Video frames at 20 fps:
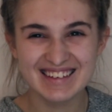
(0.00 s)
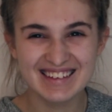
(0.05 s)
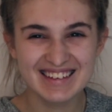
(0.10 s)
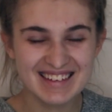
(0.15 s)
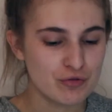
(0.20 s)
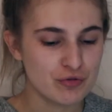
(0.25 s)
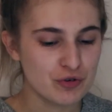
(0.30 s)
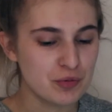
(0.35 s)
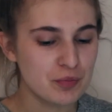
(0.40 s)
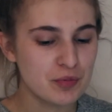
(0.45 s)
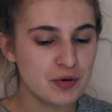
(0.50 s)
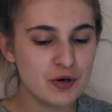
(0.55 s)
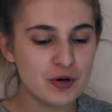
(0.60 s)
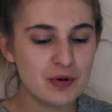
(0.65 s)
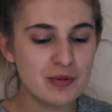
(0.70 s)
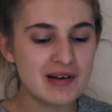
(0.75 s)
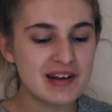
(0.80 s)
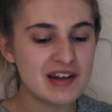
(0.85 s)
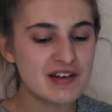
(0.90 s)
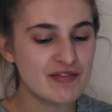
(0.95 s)
RuPaul
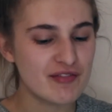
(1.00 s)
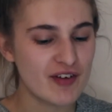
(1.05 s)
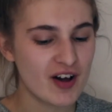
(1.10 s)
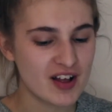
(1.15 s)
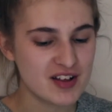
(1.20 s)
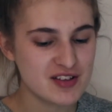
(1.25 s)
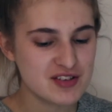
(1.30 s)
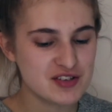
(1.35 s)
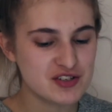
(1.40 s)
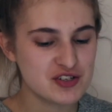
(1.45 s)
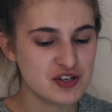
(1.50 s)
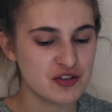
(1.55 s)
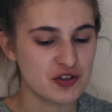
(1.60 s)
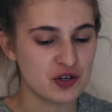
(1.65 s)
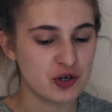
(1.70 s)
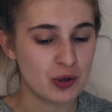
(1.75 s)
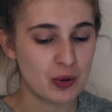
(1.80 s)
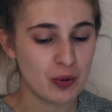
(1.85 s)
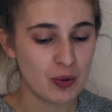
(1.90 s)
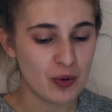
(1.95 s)
will advance to the
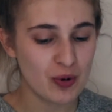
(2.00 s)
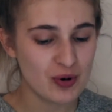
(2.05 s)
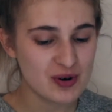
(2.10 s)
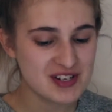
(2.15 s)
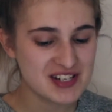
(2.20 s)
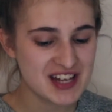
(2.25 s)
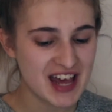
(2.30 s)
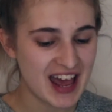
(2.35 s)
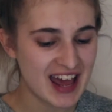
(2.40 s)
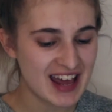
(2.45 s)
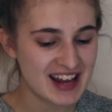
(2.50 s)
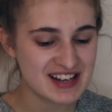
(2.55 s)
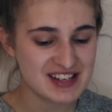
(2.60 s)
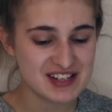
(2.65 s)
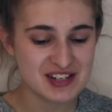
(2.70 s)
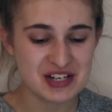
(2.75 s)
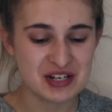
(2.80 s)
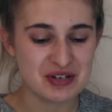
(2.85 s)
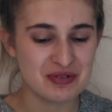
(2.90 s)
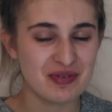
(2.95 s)
quartet
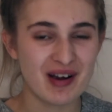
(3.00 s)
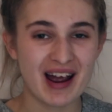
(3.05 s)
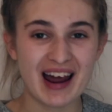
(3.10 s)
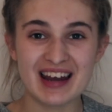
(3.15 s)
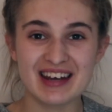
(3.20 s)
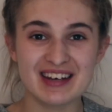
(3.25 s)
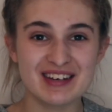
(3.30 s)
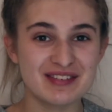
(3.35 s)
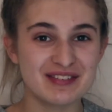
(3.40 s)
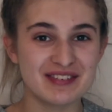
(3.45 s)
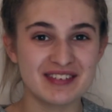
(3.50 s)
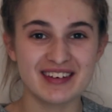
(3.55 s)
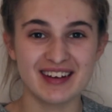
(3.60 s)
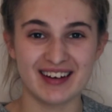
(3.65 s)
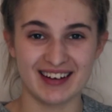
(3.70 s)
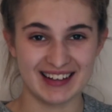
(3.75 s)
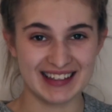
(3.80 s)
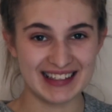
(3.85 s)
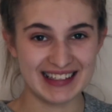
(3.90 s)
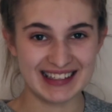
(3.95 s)
grand
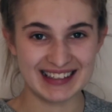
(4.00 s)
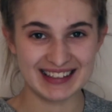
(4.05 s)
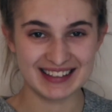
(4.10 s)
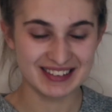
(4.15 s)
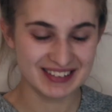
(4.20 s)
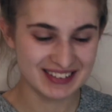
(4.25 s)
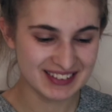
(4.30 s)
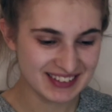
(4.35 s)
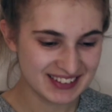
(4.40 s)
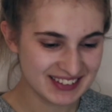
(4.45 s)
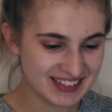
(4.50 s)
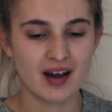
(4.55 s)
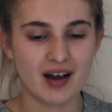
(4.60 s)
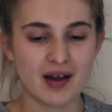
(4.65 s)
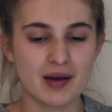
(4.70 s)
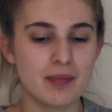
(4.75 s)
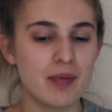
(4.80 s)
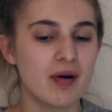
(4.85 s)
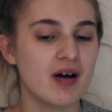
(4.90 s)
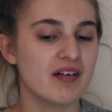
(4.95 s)
finale.
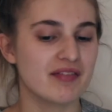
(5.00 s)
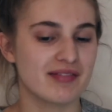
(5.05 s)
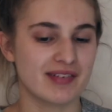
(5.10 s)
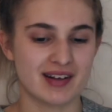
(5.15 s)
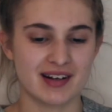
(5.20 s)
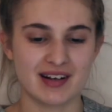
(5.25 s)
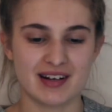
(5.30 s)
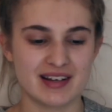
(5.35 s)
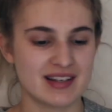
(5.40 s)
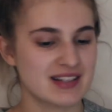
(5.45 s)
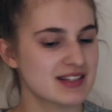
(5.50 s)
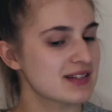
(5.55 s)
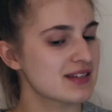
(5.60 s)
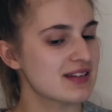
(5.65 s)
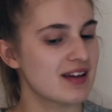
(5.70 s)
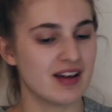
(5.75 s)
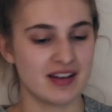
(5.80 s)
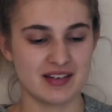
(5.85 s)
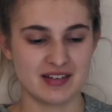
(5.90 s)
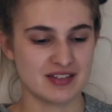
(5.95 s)
I perfectly
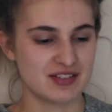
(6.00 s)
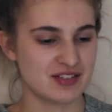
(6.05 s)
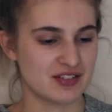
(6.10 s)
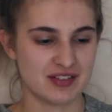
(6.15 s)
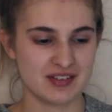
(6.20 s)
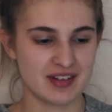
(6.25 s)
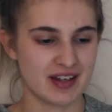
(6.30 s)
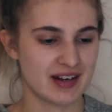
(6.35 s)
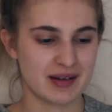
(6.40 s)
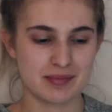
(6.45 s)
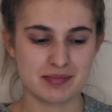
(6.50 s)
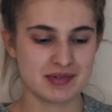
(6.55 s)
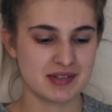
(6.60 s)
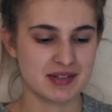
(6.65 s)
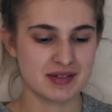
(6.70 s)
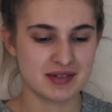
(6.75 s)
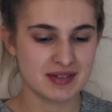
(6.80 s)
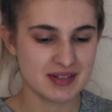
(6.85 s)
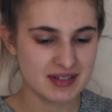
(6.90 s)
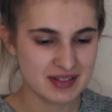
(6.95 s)
understood that episode.